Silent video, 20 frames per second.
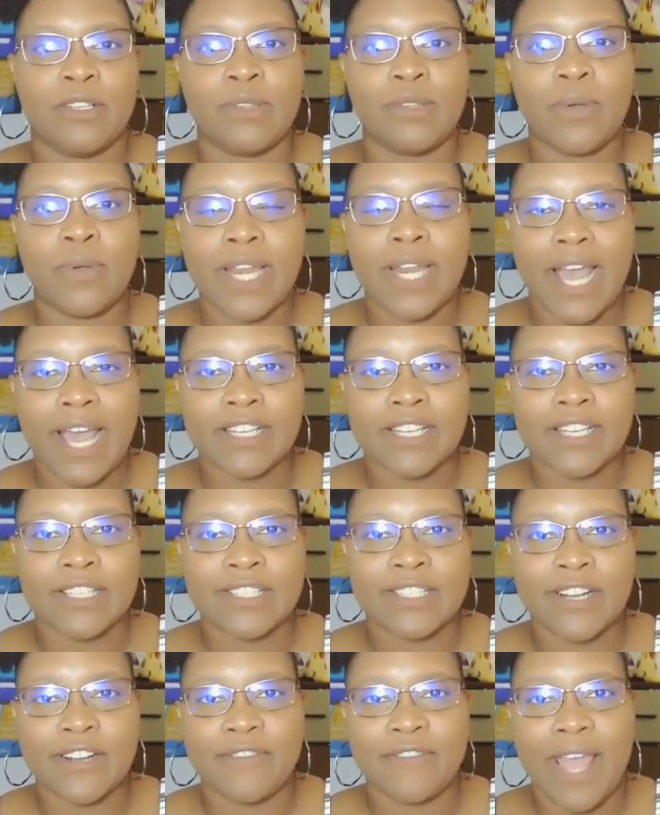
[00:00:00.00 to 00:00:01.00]
Deloitte had a
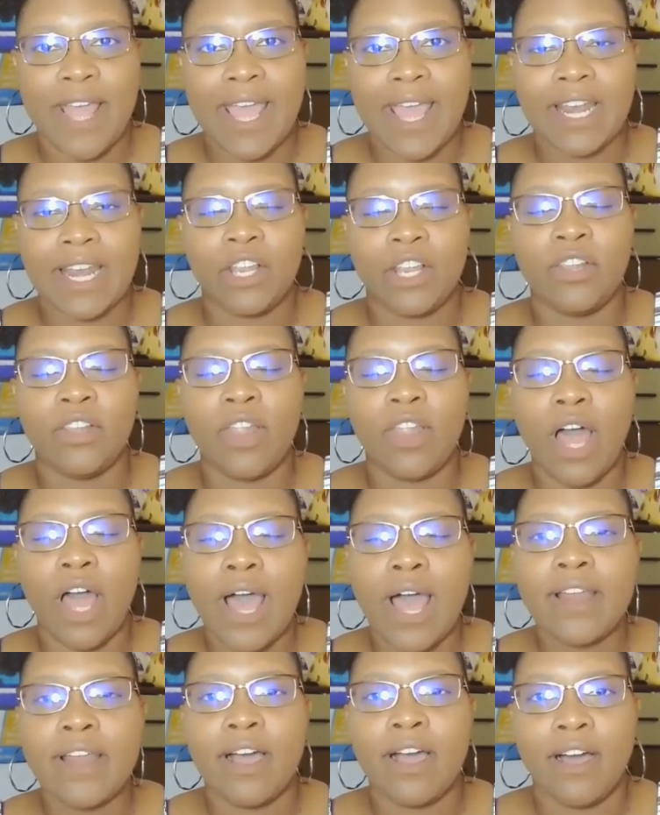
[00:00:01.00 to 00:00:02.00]
survey, and a
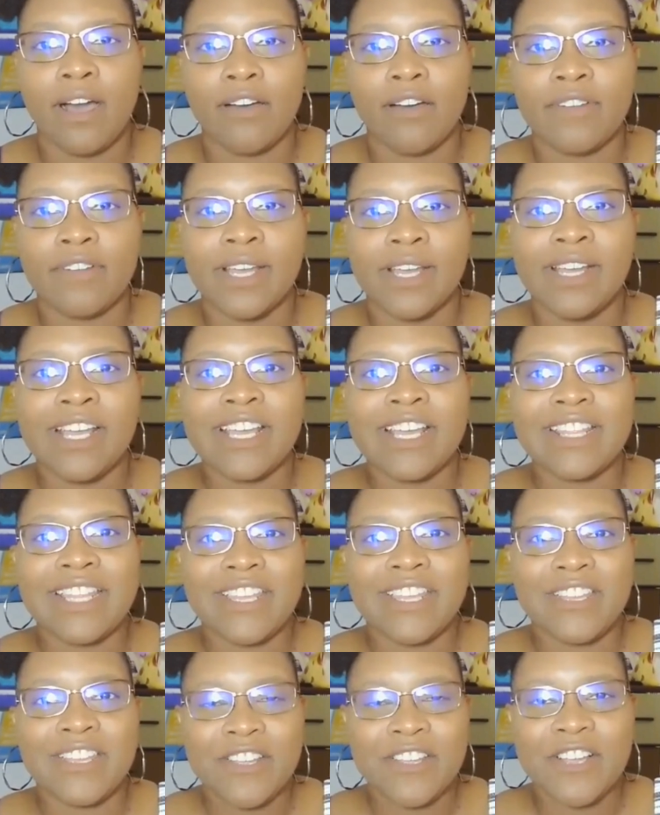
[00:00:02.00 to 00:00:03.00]
lot of
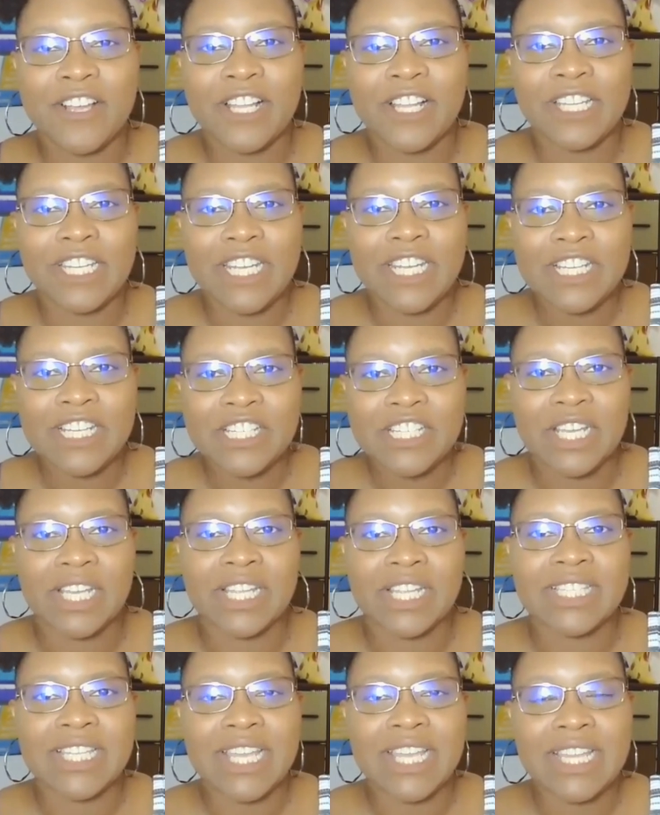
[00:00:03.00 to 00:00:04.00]
the
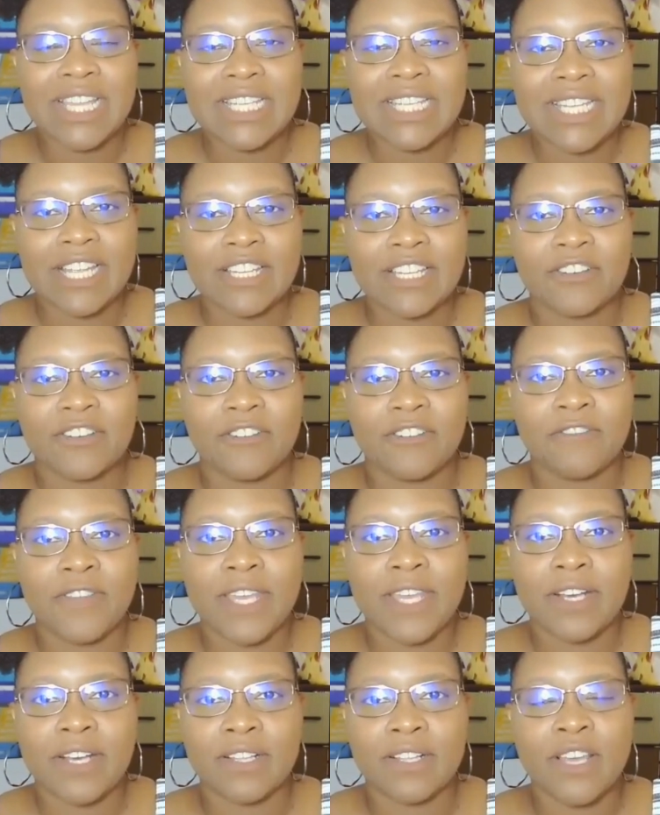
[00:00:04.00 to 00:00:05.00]
clinicians in the dental
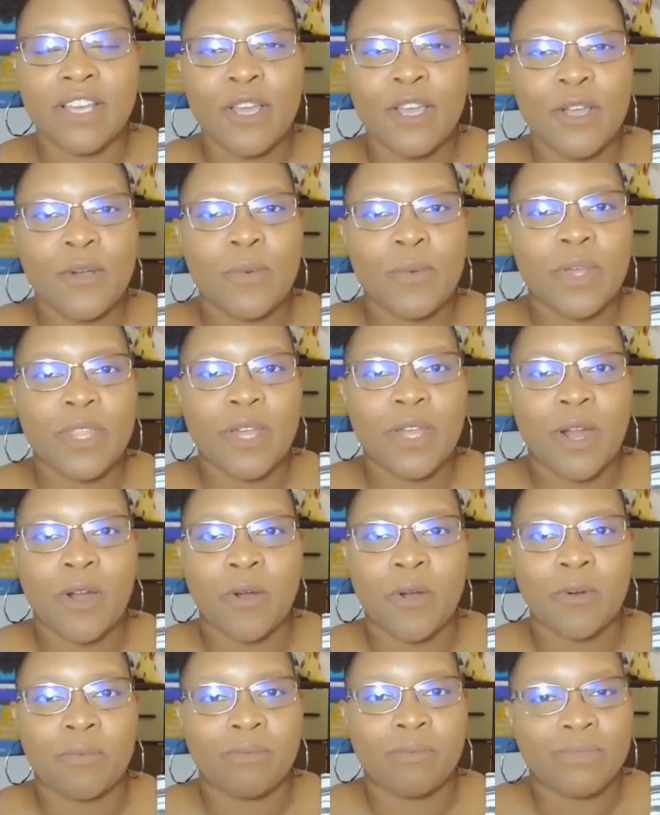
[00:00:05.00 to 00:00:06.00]
field with
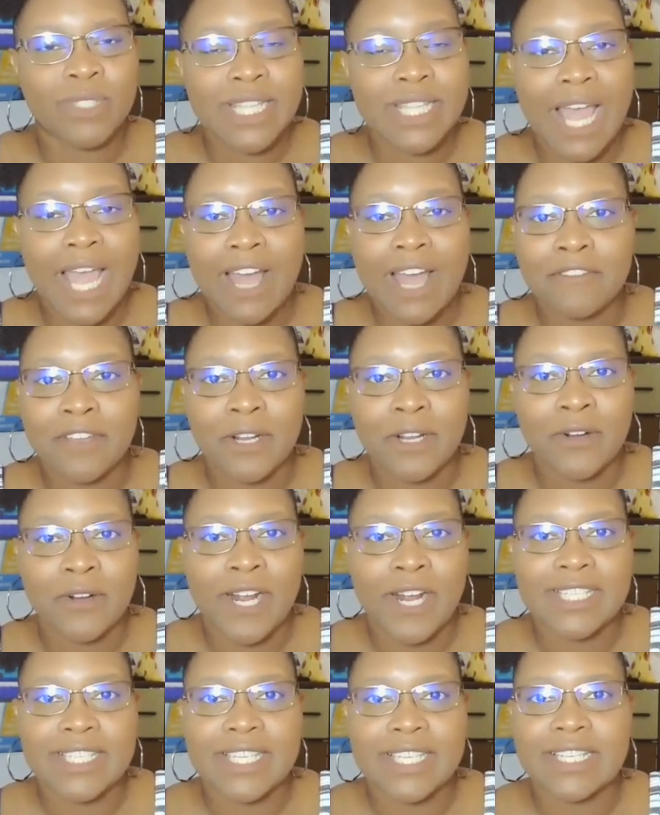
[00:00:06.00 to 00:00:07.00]
our staffing
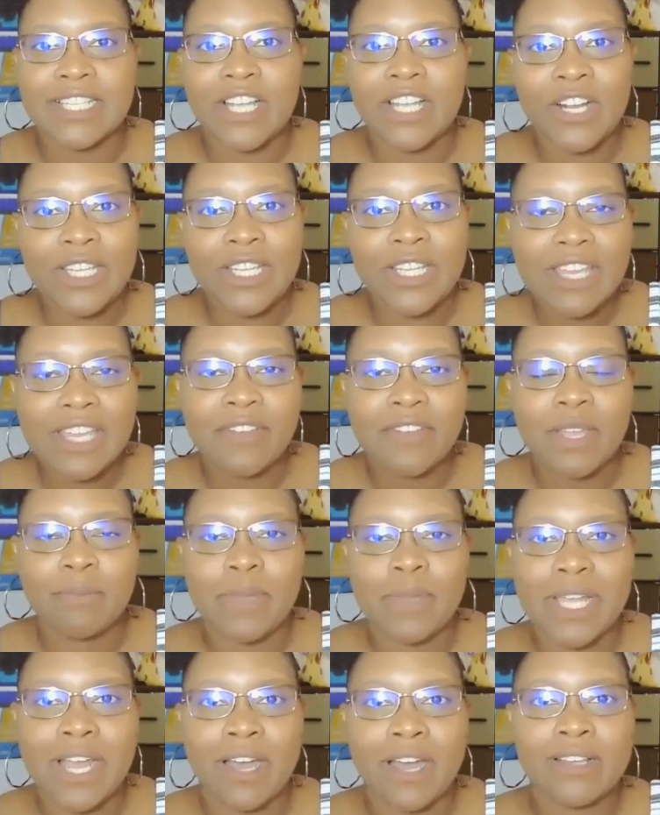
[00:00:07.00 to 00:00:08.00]
crisis are leaving
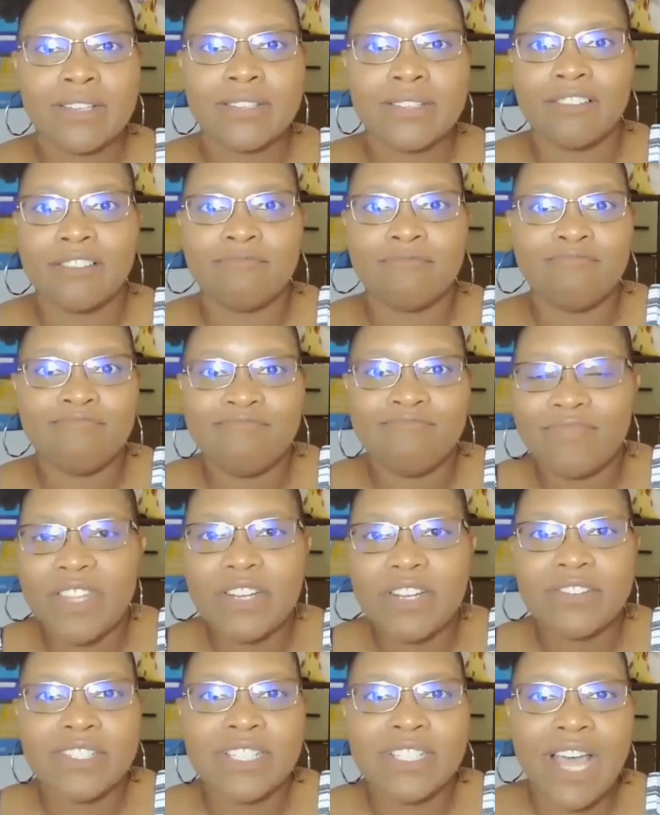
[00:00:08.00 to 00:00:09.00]
because
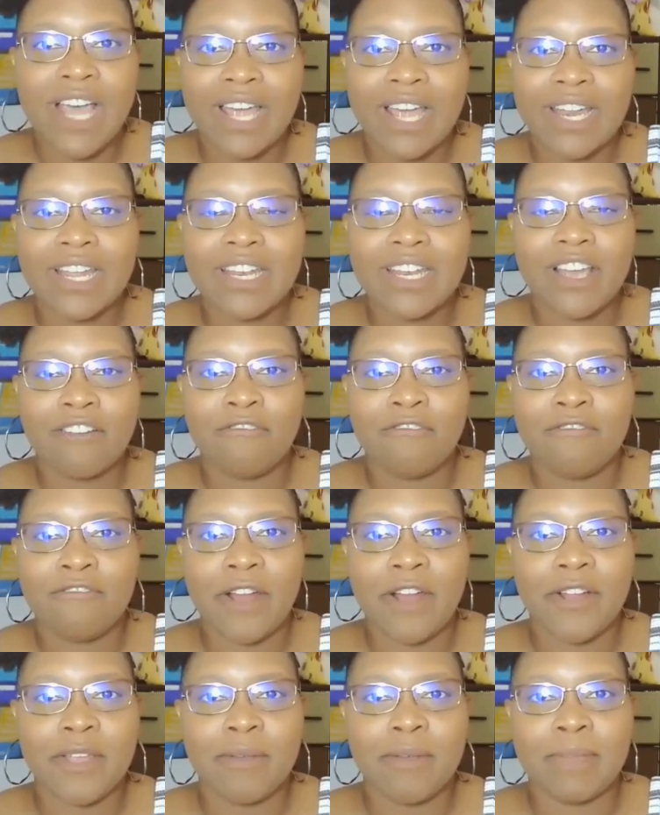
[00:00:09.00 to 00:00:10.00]
there's not enough
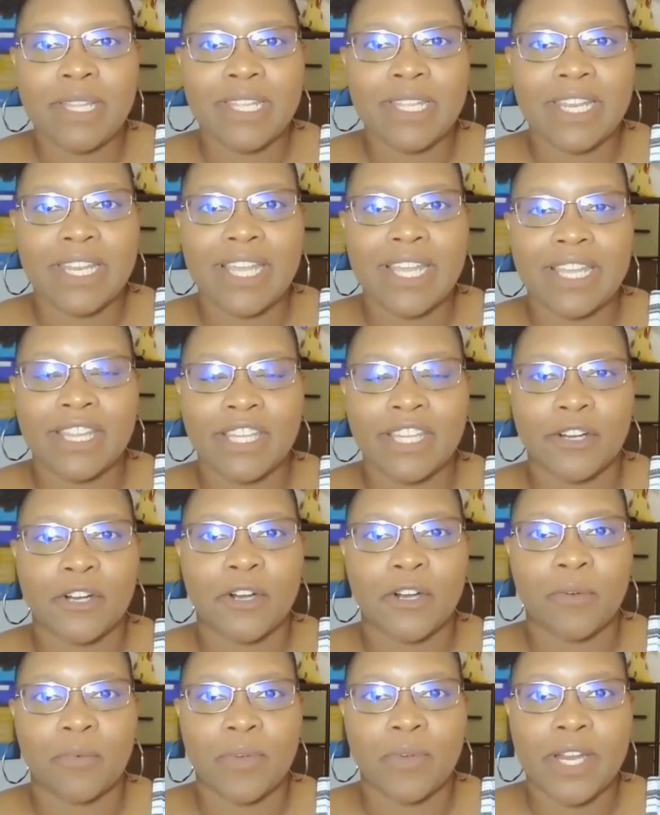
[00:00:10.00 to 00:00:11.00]
variability in their
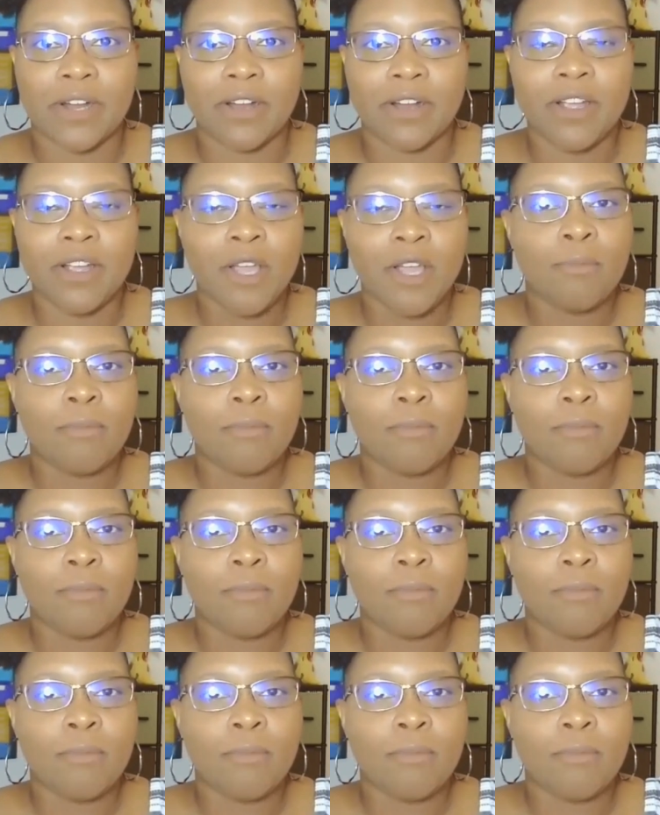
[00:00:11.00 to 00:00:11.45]
career.